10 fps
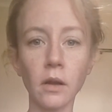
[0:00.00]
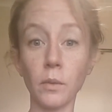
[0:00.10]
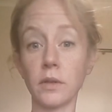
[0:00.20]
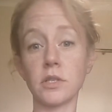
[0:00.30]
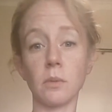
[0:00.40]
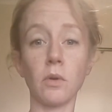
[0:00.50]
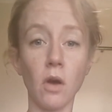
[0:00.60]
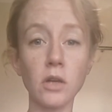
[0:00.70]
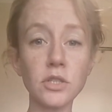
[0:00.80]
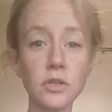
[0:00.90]
whether someone
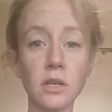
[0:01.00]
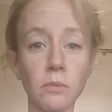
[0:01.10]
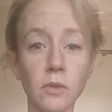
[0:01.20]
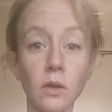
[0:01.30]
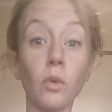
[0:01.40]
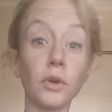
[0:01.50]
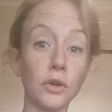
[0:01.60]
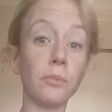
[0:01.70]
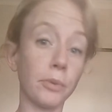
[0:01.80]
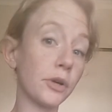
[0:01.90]
asks you something or
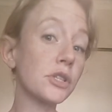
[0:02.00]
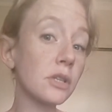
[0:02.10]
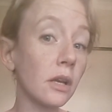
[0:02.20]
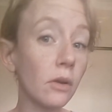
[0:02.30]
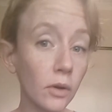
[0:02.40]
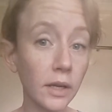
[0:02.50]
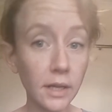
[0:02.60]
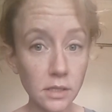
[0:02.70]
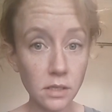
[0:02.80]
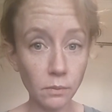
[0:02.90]
you personally
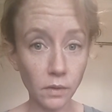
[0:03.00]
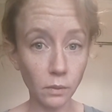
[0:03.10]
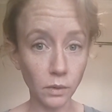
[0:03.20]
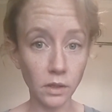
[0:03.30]
looking at something